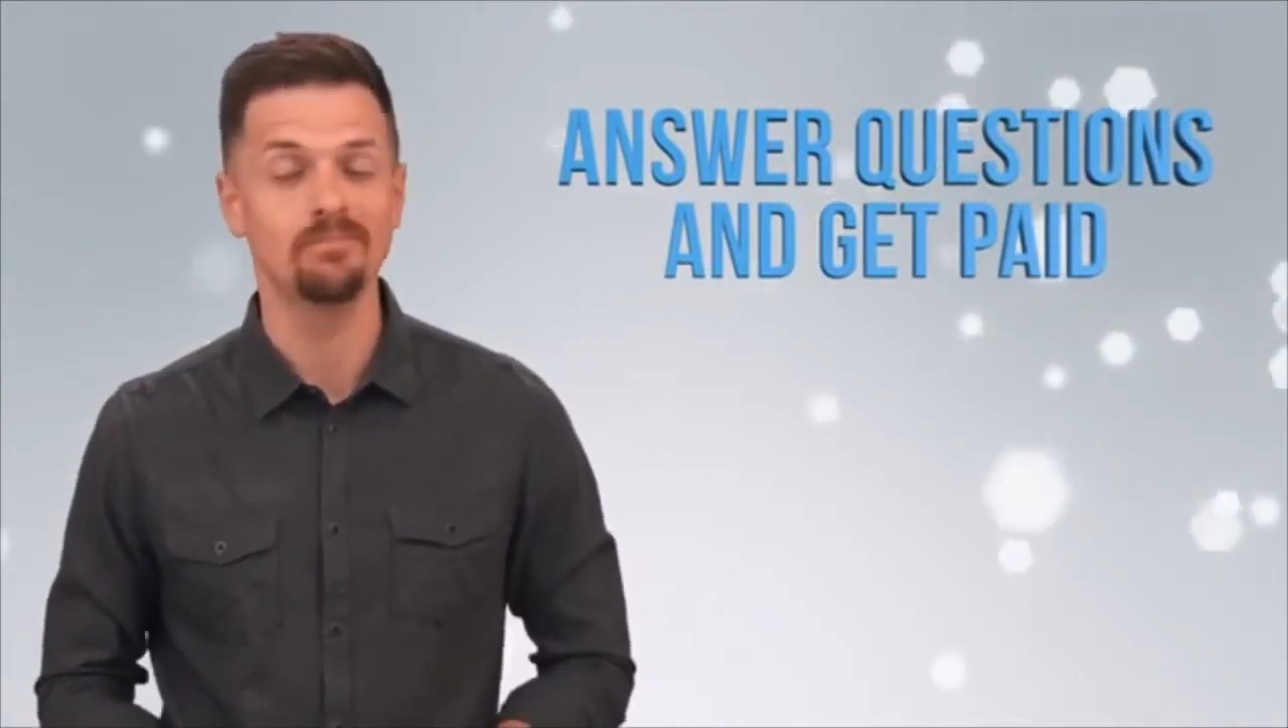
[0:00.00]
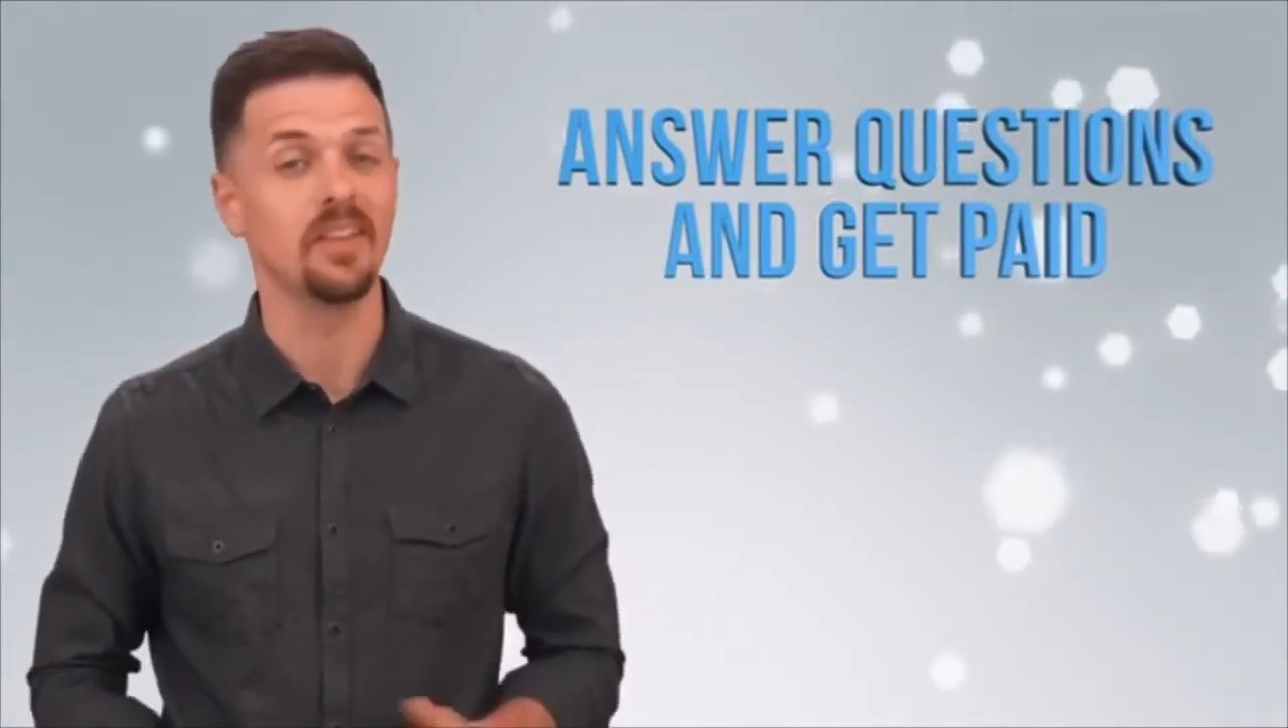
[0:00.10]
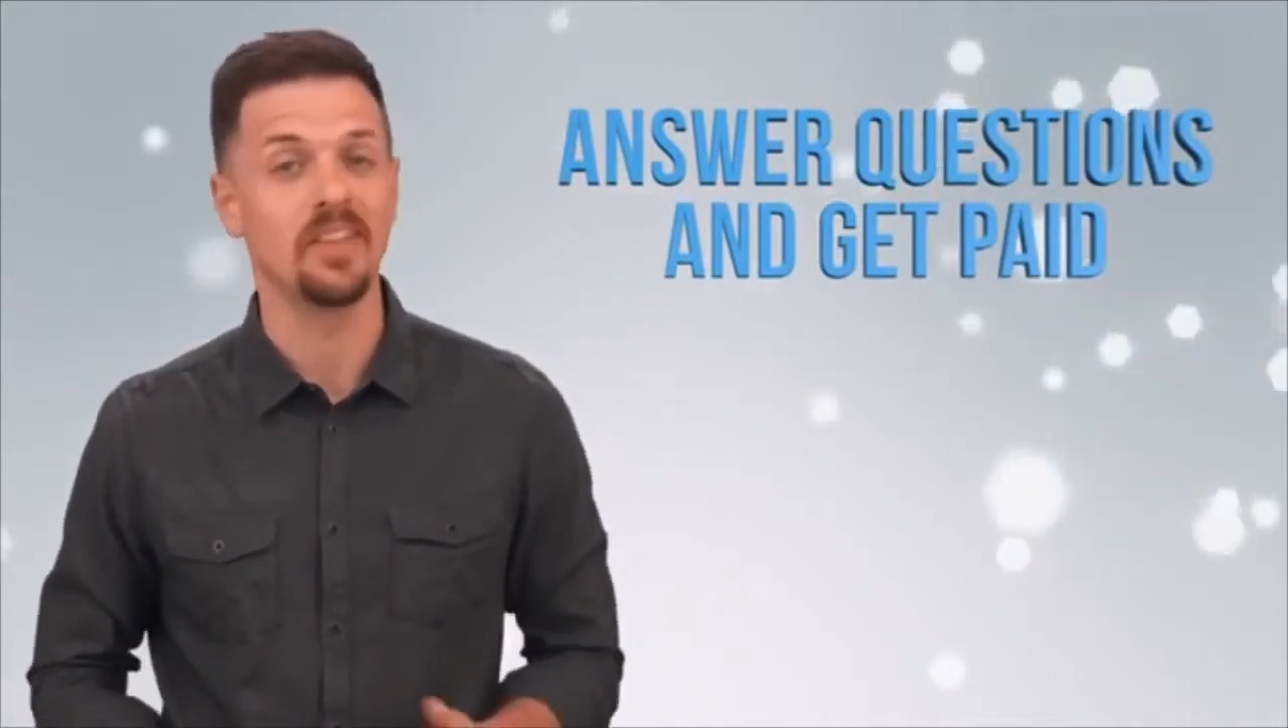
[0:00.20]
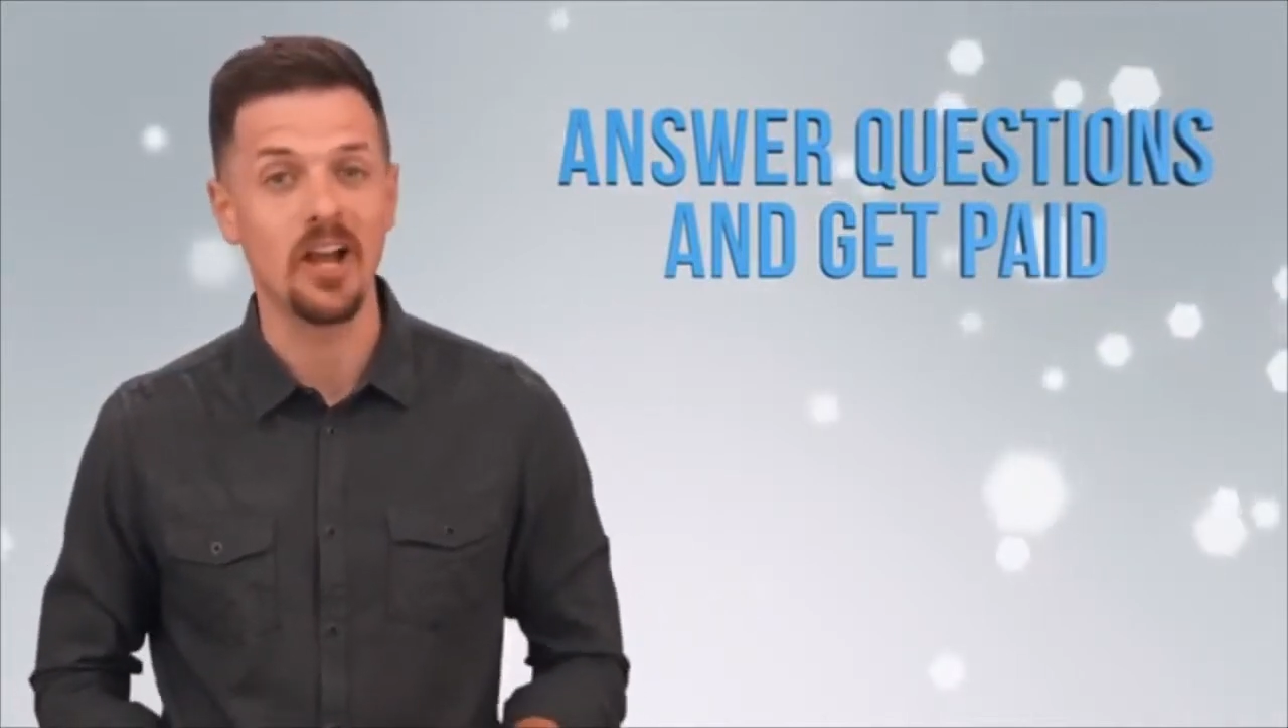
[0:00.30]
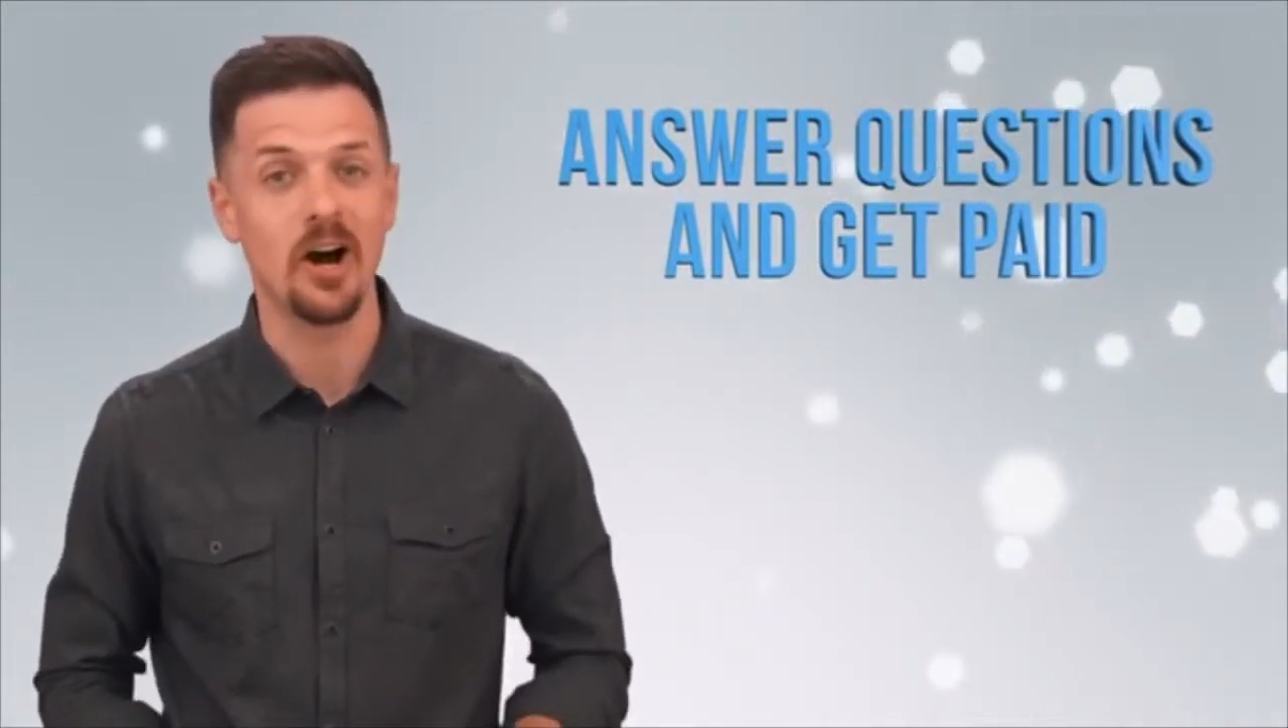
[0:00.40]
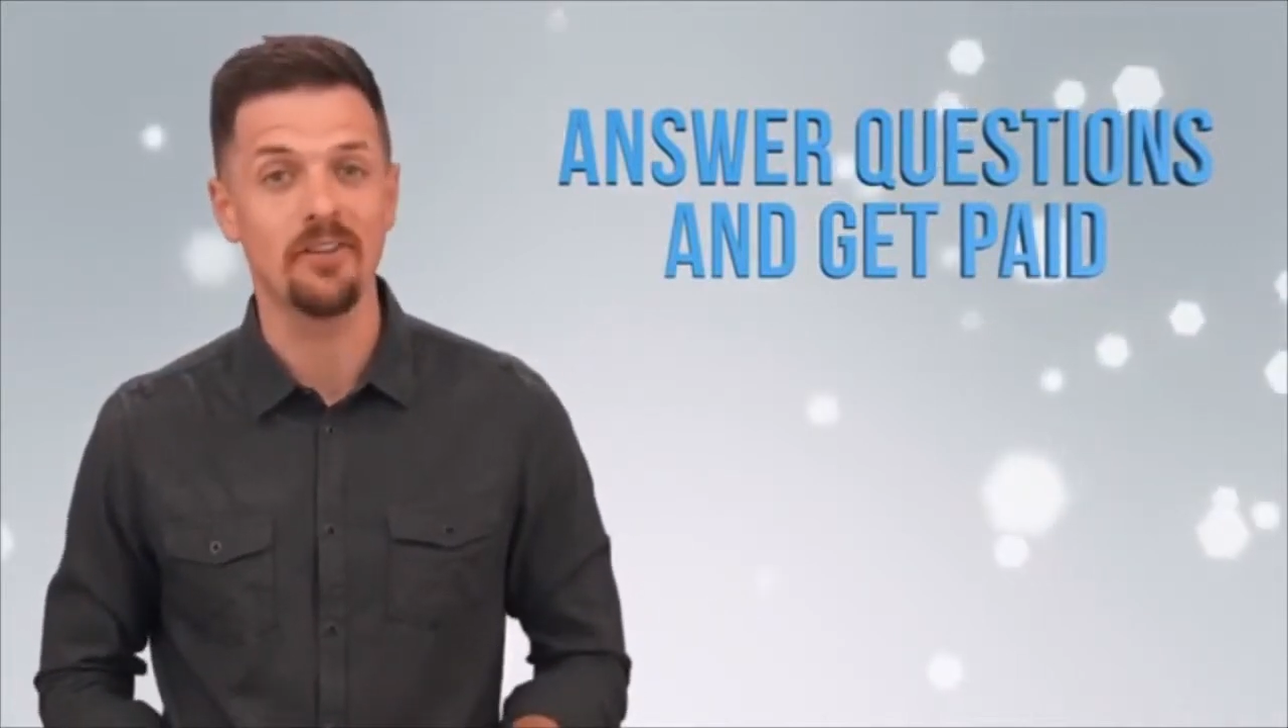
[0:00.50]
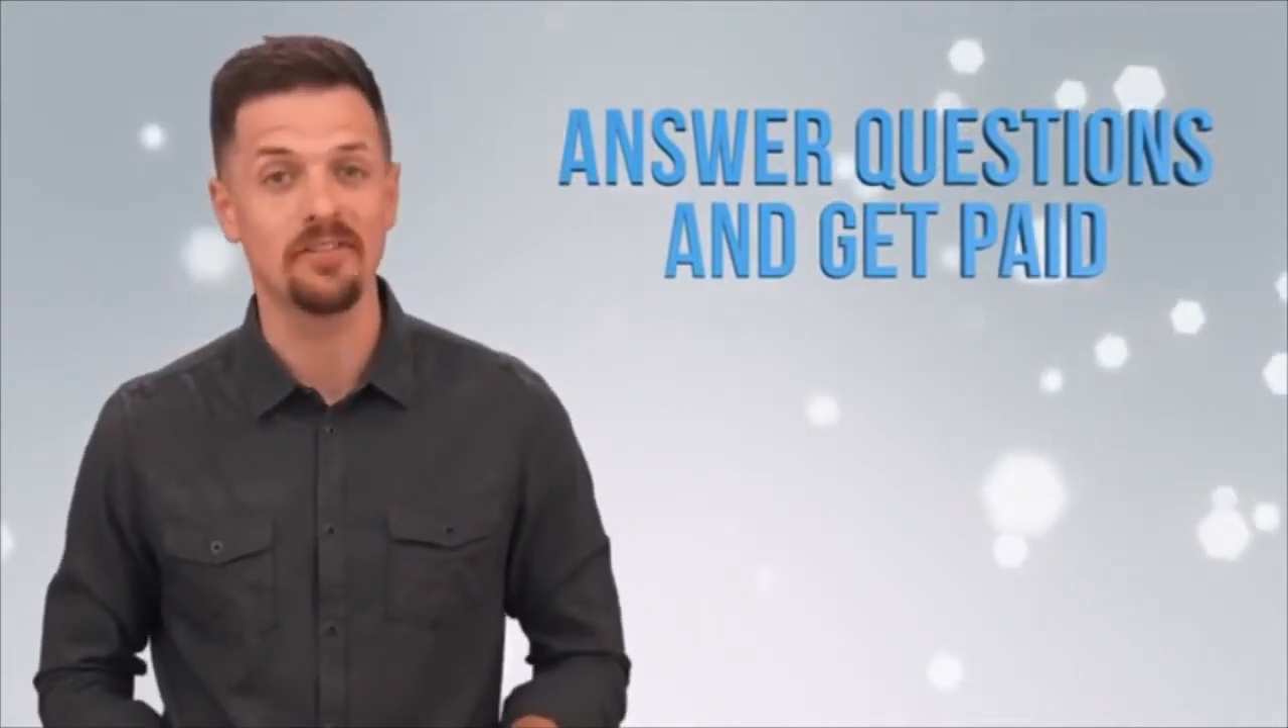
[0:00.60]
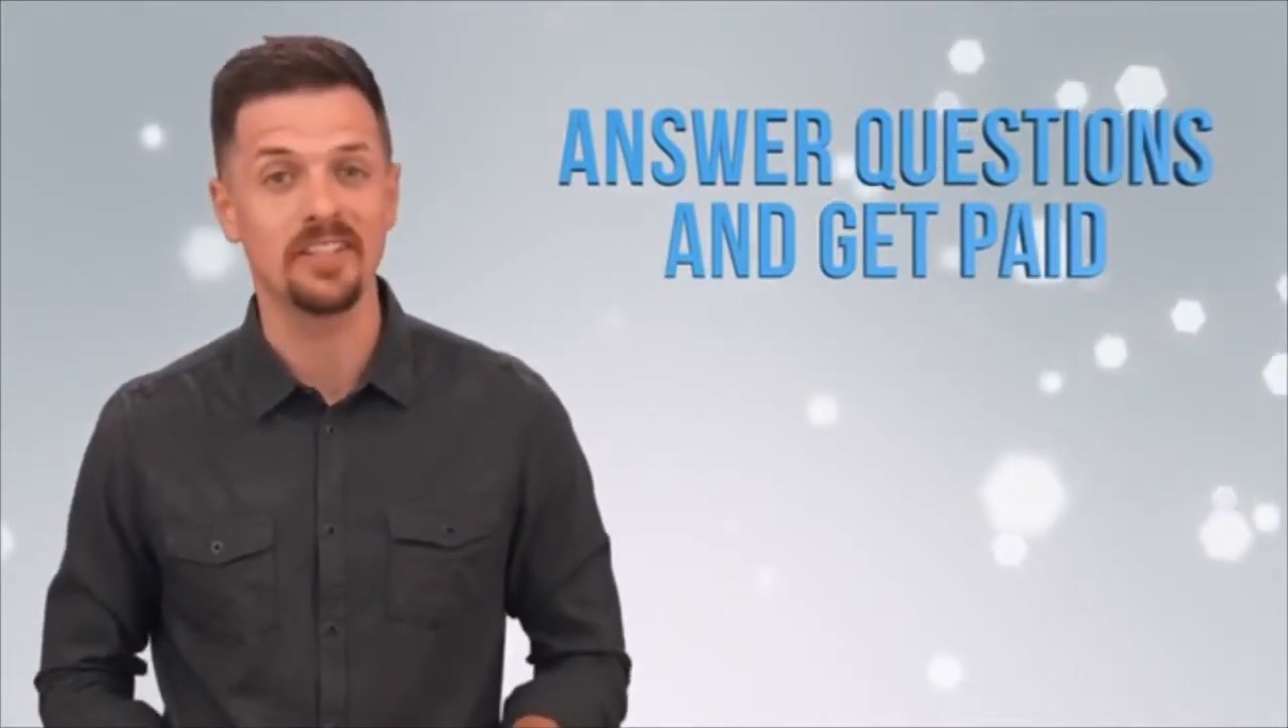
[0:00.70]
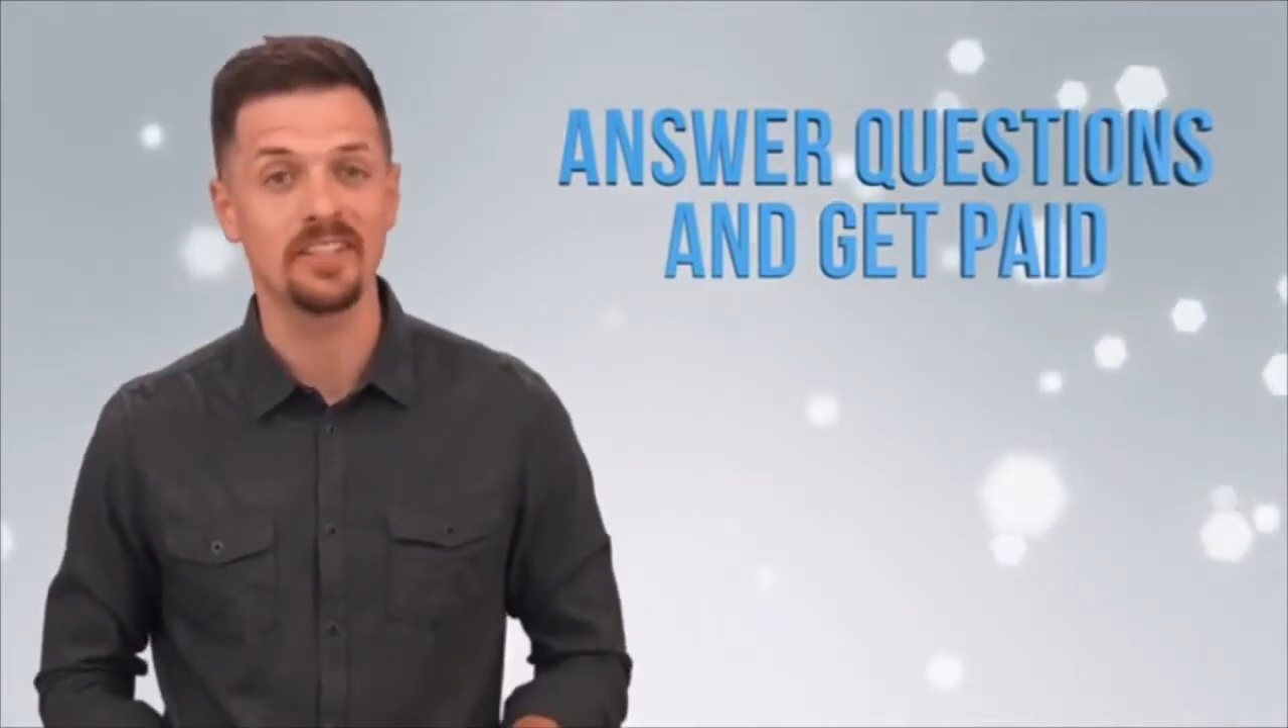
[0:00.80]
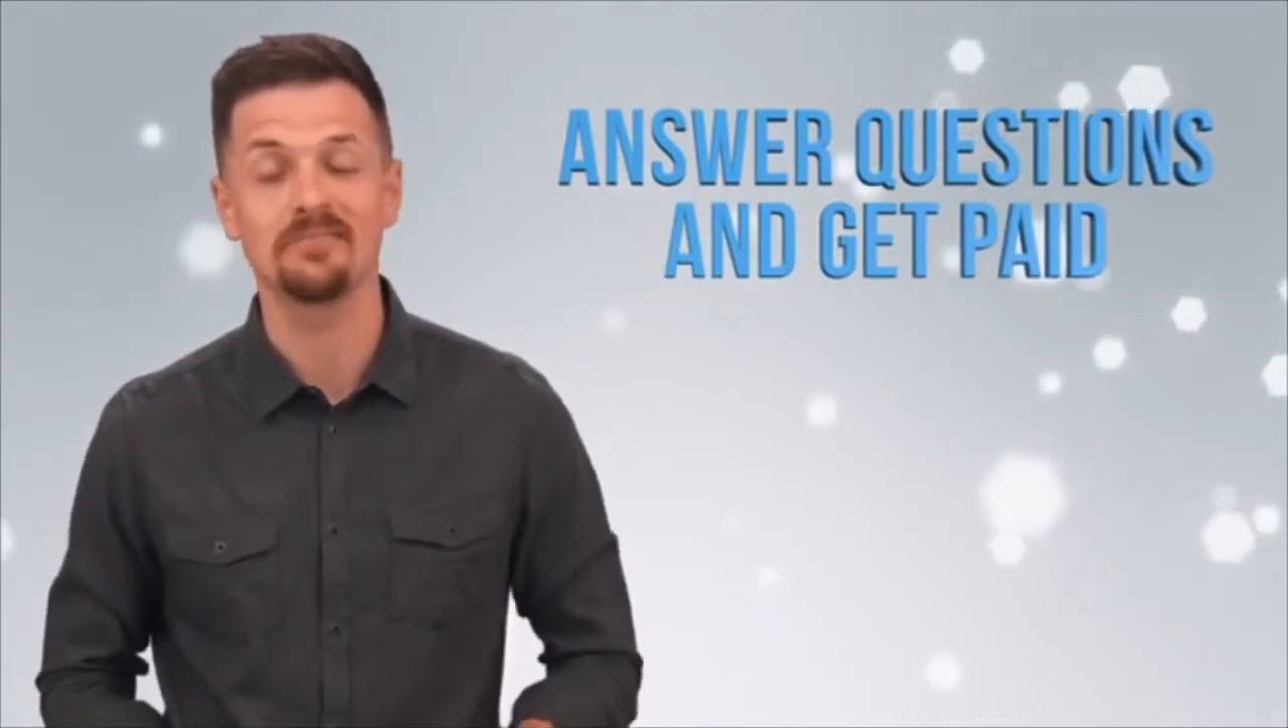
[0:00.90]
in the
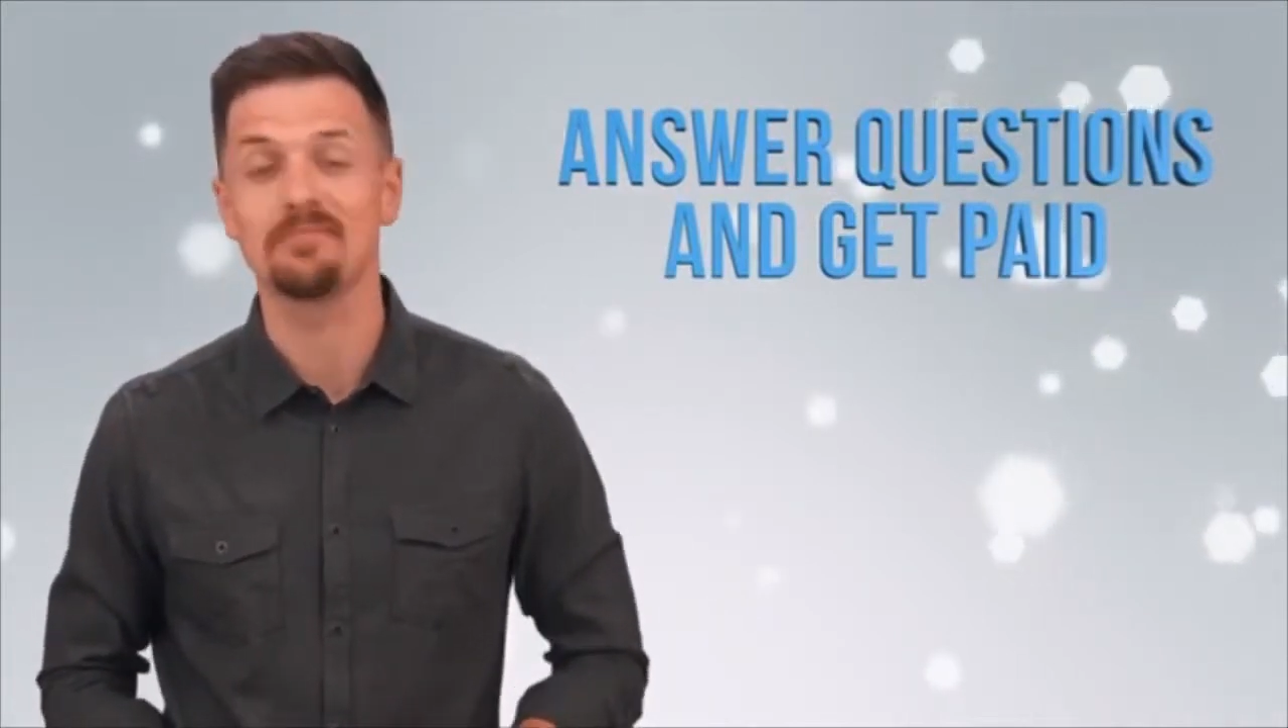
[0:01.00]
office,